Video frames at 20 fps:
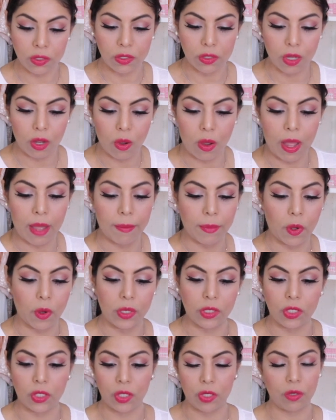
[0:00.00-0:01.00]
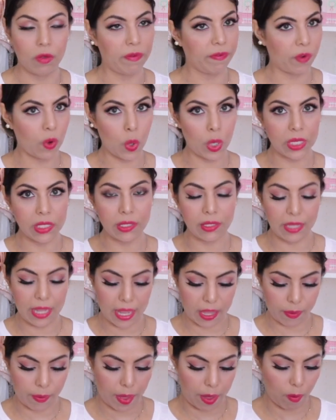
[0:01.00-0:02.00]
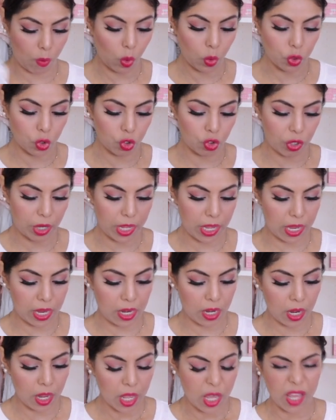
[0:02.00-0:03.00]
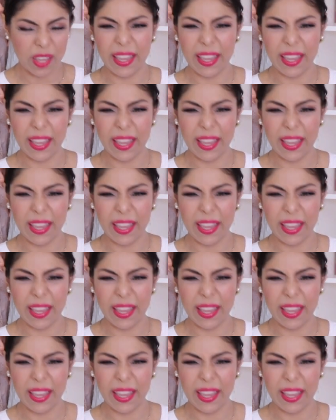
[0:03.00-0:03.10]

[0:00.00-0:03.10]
So I'm going to, of course, take my Motrin.